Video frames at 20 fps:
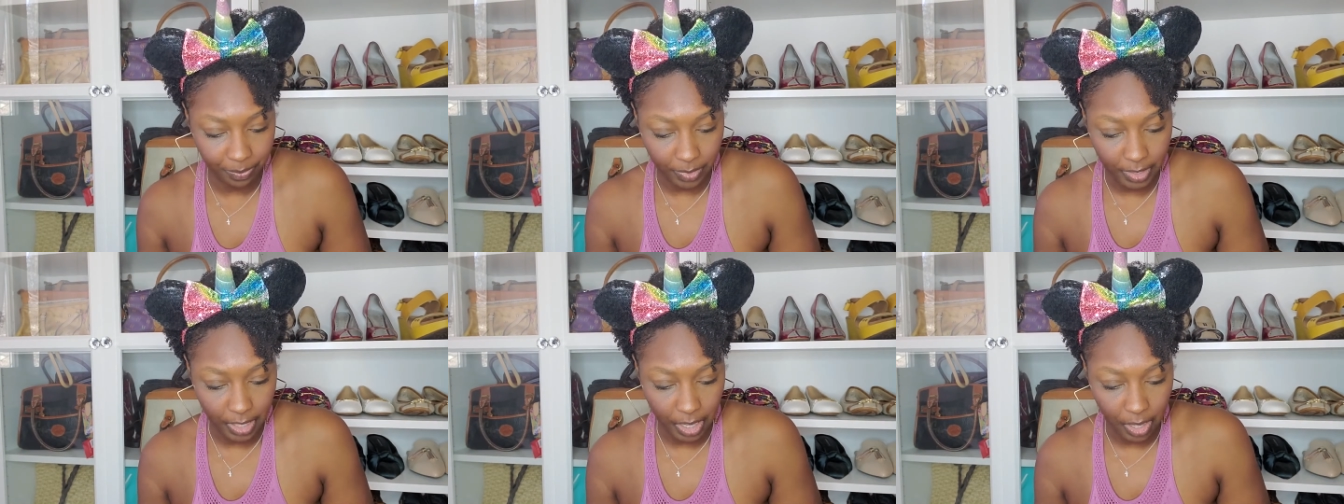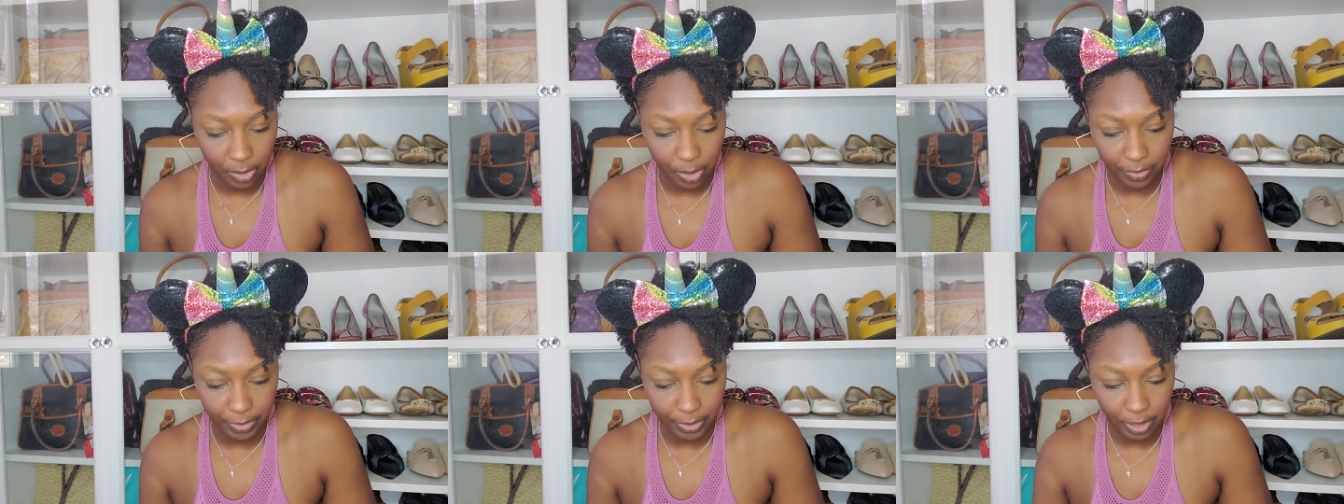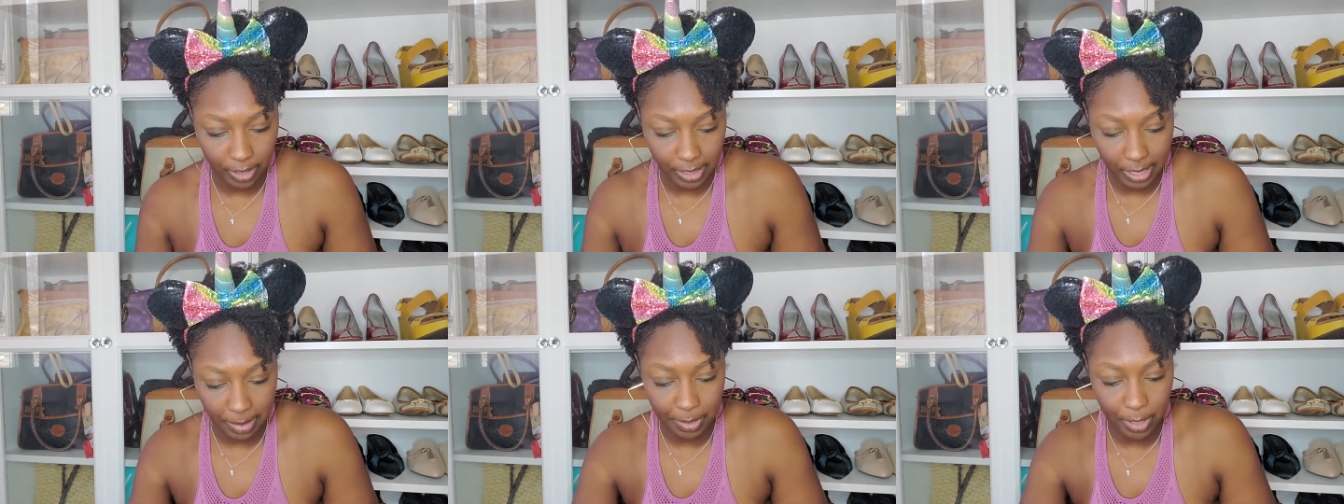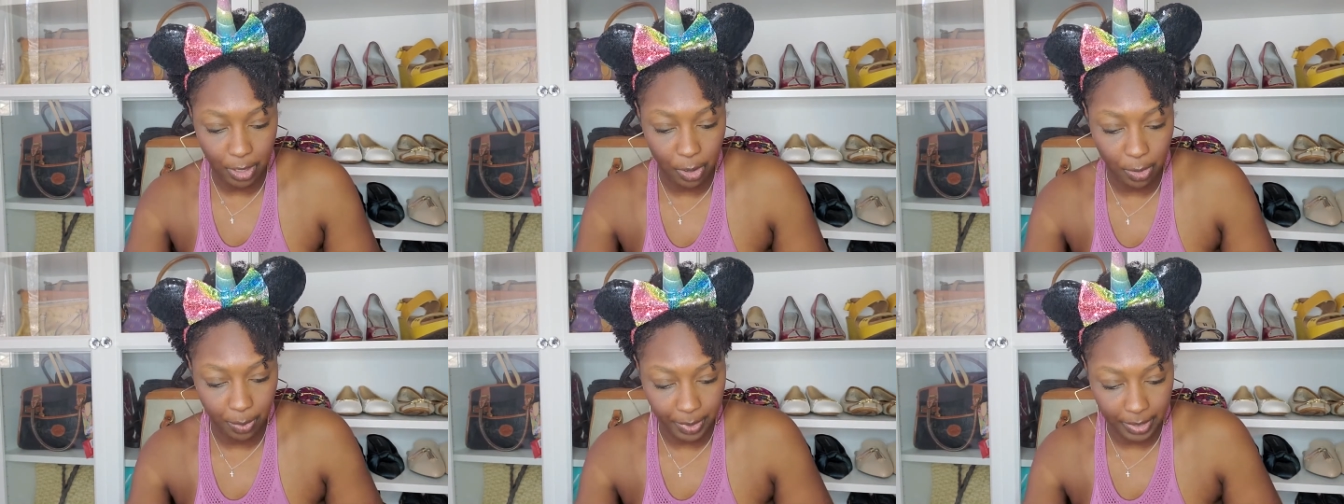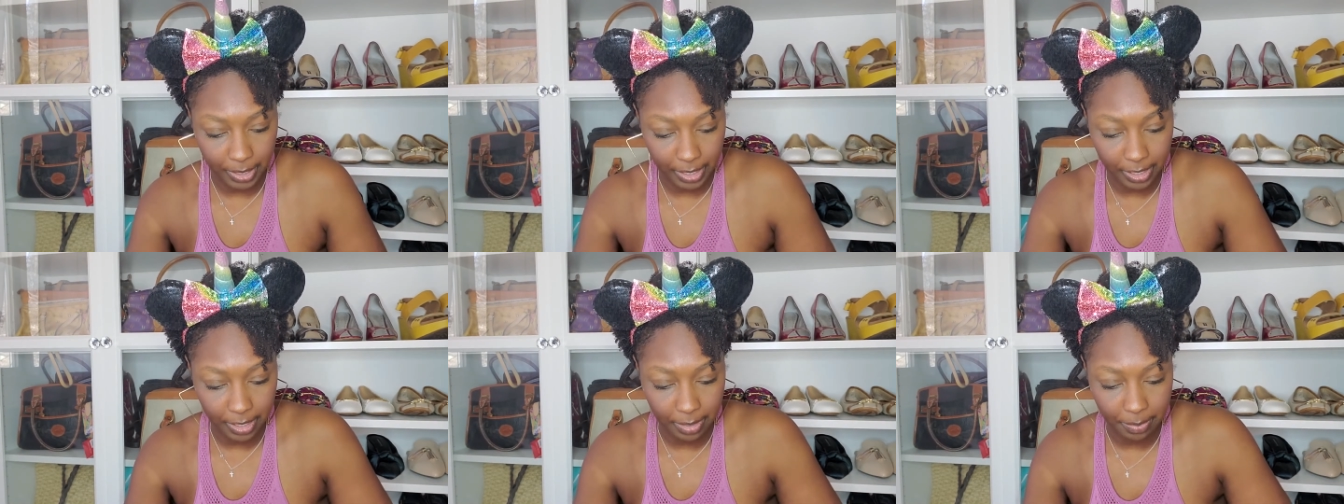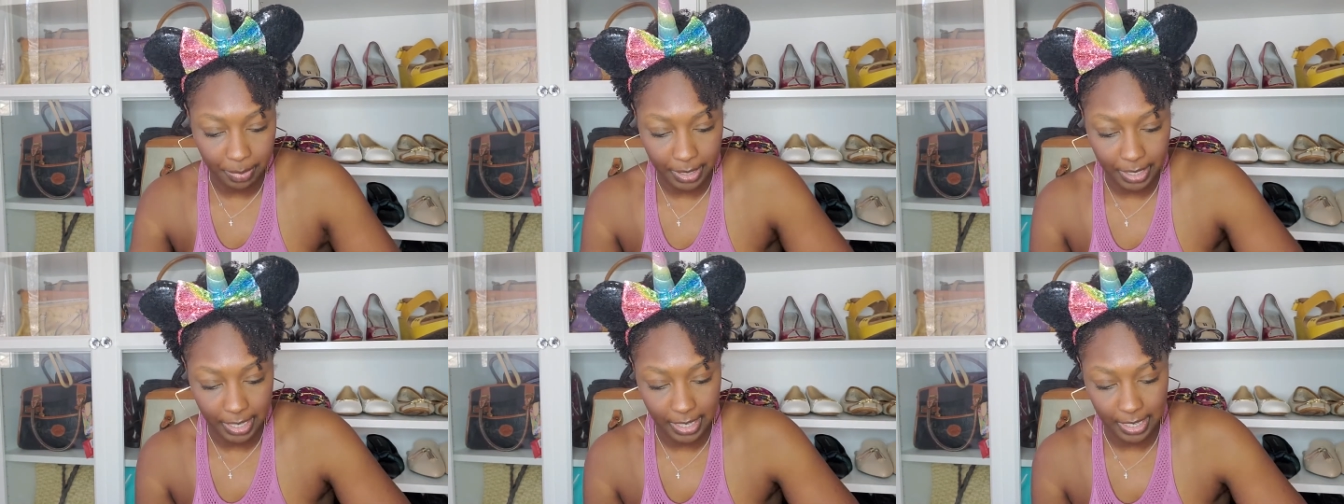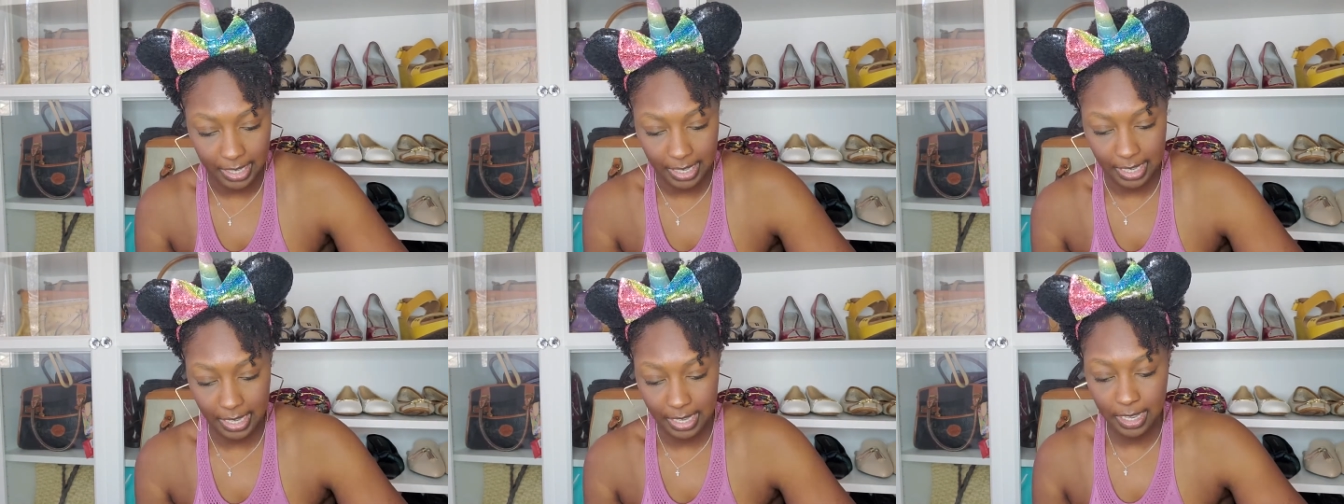I don't know if it's gonna let me open it and
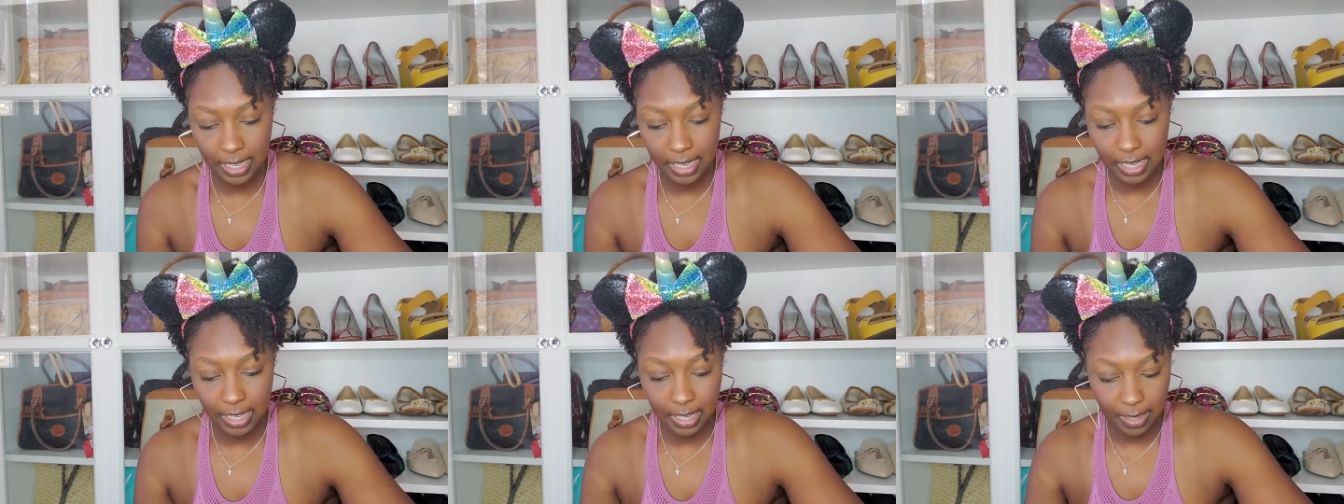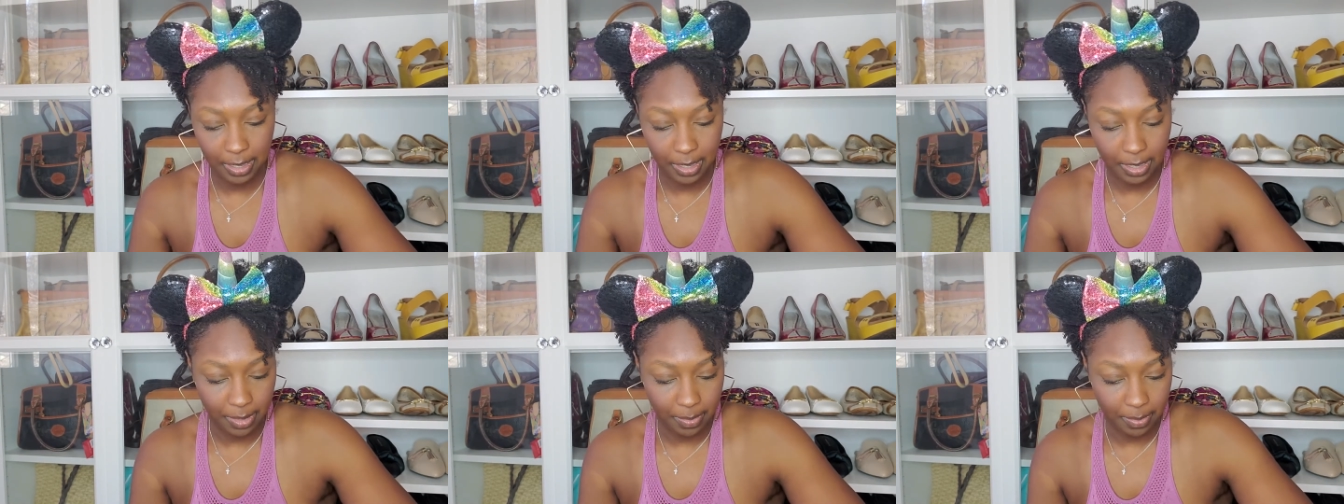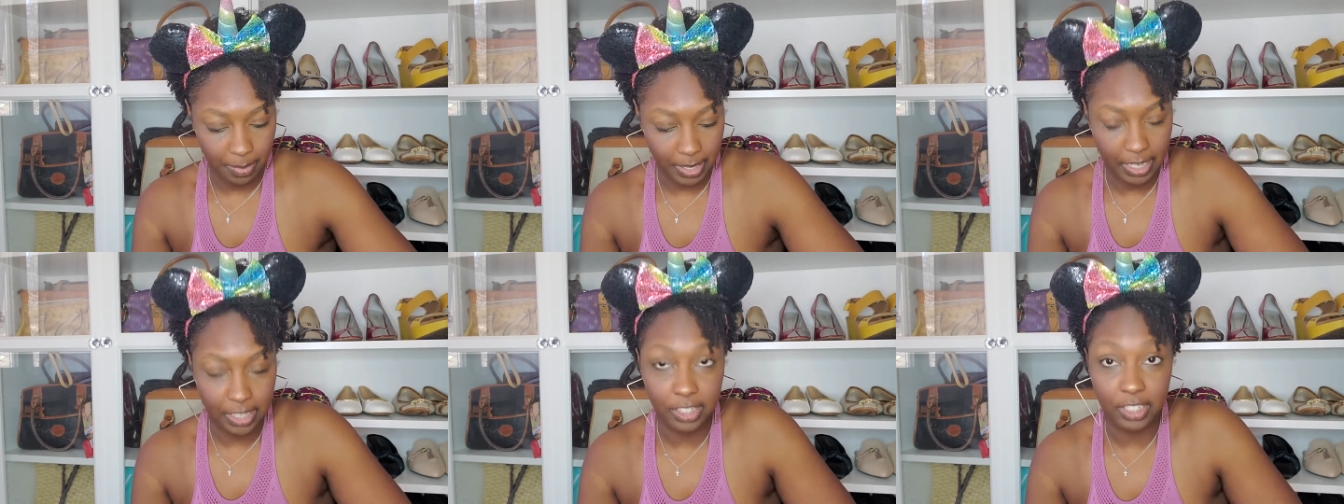be a